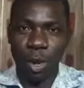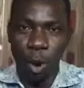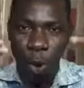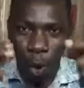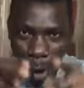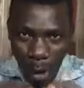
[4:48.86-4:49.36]

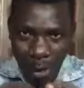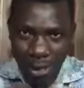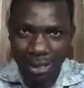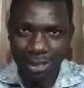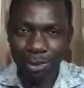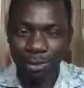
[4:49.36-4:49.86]
on
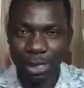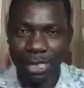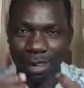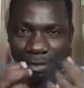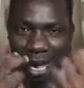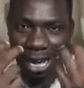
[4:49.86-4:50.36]

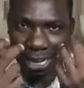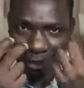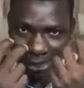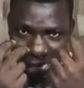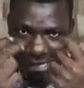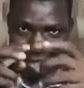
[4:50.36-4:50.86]
whatever
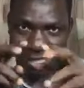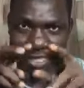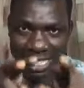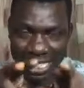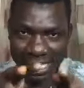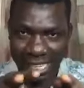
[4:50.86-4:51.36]
that is
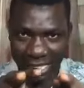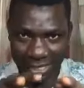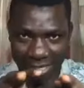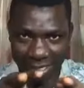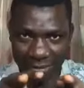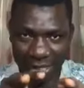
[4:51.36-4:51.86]
seeing that
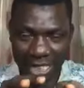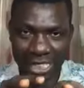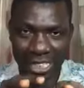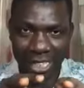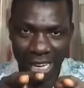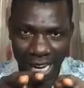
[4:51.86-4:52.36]

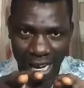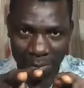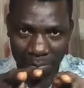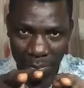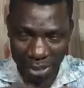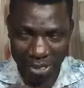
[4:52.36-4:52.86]
very
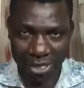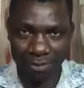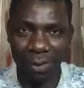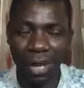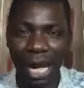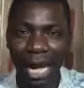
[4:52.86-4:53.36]
person.
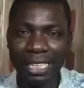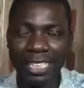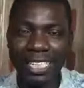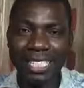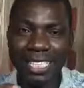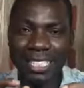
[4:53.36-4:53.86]
And
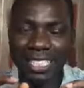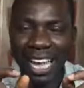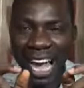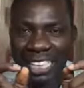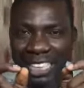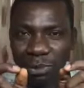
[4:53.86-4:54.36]
this is the
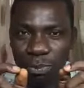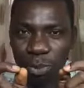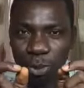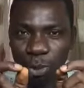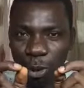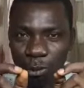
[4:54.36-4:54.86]
attribute
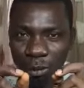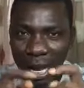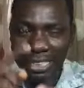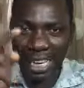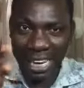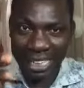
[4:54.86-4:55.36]
of
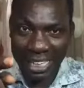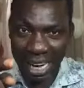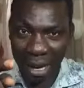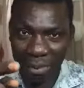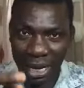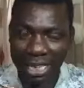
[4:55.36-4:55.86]
light and the
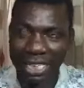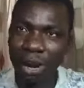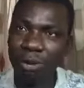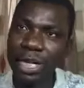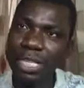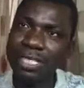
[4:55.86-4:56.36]
camera. Now,
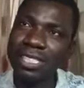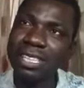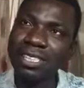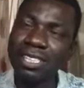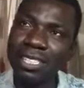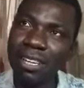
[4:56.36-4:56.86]
it
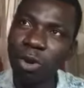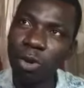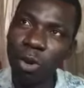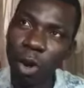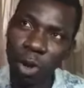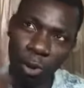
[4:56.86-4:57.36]
is the
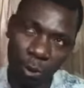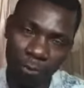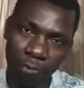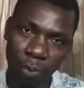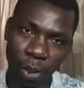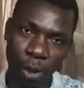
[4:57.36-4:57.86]
color
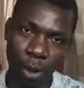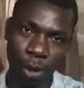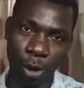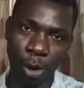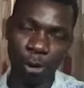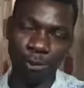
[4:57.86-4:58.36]

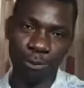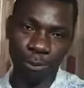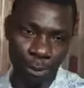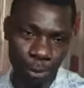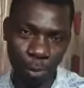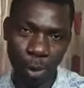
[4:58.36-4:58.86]
of
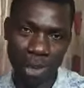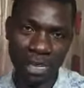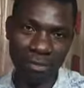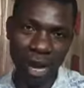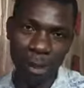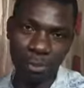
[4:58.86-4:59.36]

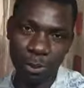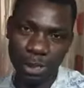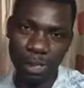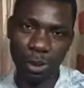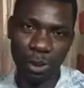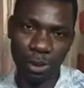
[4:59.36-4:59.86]
whatever I'm
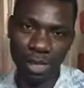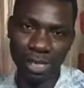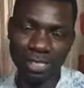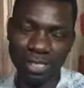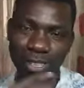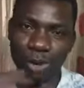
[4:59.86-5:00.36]
putting on. It
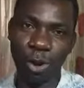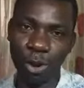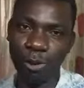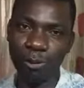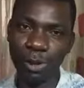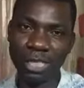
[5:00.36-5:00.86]
is the color
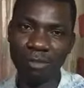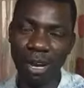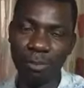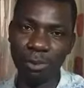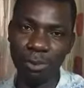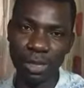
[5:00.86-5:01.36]
of whatever I'm
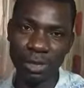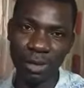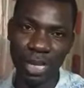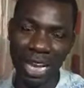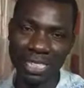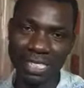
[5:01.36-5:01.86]
putting on
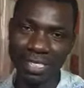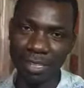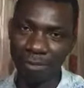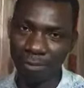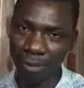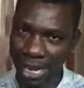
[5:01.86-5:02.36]
that is
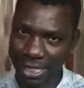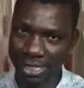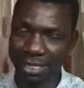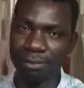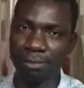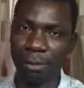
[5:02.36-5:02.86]

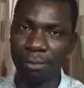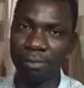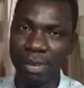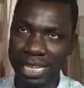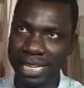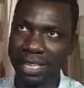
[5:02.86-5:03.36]
reflecting from
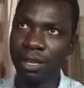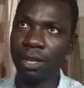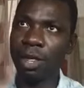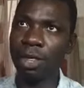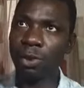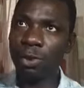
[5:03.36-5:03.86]
me
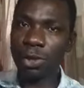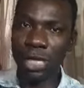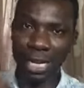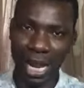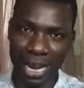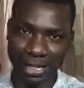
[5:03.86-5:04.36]
through the
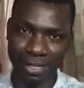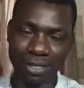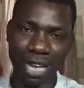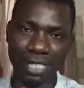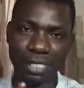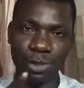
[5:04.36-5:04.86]
light
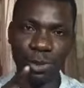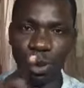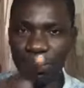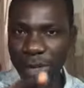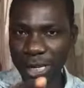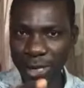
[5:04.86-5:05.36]
that is
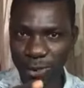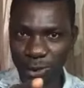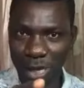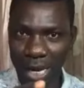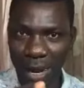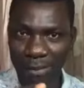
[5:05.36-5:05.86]
coming into the
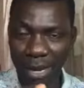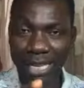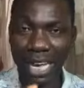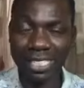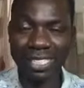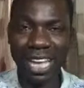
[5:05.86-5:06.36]
camera.
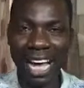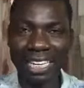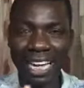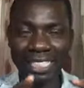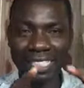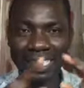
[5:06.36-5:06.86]
That is, and
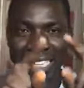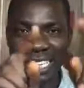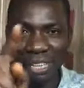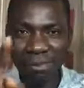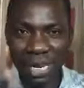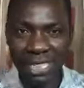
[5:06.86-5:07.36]
that is the
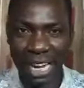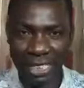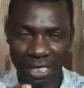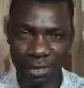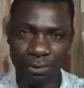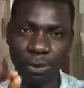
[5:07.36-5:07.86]
image that
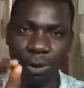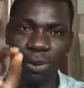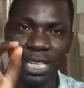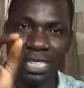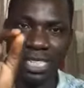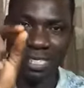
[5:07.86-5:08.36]
is formed
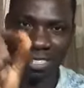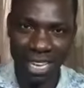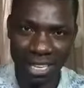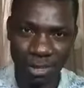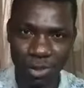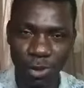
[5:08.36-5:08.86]
in the
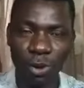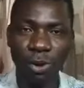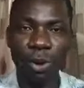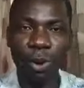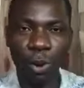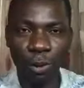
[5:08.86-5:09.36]
sensor
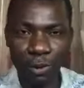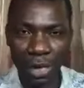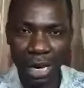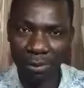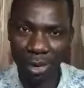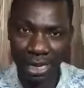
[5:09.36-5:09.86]
of the
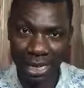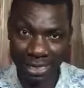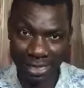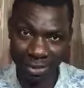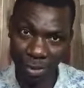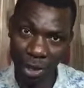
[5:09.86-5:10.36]
camera that
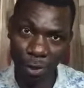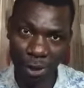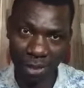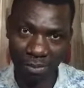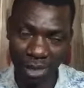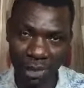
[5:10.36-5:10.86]
is
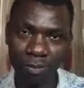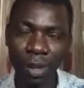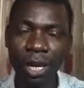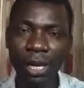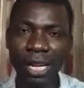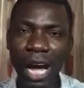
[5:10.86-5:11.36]
recording me.
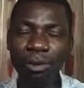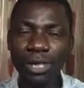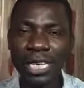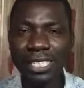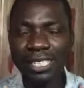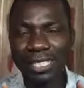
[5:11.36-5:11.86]
Now,
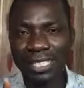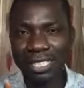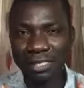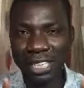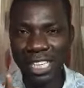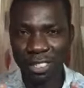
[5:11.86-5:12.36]
this is the
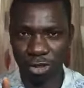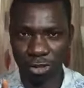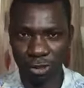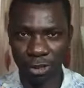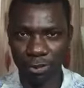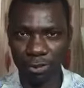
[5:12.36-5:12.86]

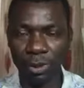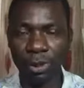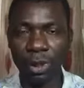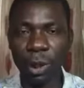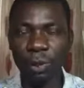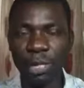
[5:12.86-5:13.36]
relationship
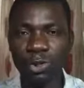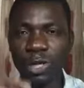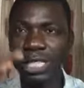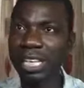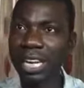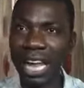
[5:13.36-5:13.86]
between
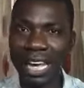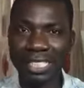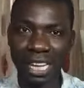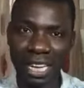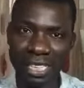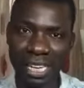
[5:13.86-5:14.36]
the light
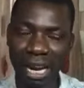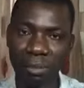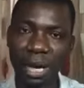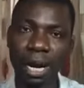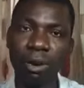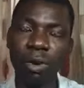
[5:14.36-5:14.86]
and the
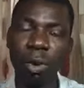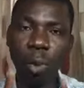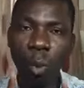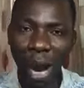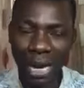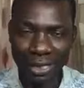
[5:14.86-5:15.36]
camera.
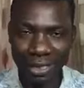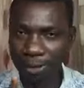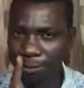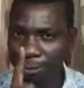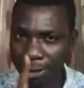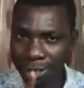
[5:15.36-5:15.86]
One, the
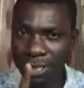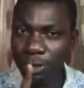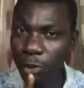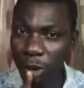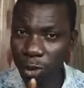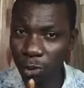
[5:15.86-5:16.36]
first thing
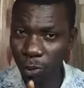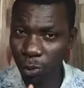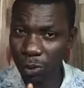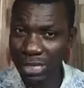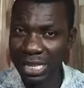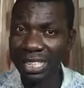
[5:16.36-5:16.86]
you need to know
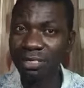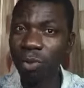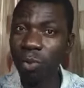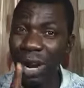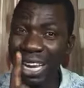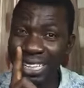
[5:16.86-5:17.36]
is that
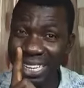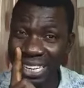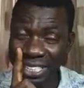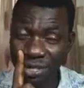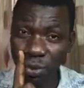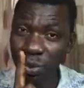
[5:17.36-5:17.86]
when there
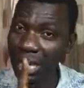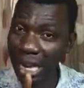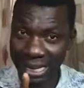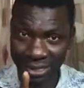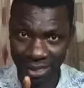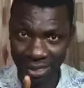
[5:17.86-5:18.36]
is no
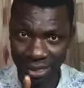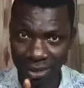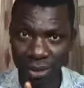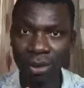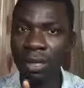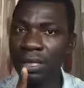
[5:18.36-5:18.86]
light,
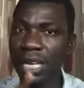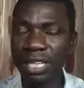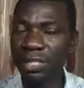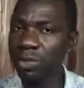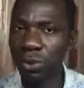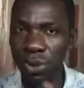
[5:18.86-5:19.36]
there
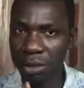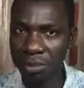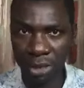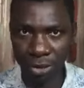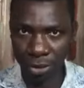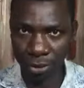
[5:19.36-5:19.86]
is no
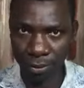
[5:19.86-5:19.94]
image.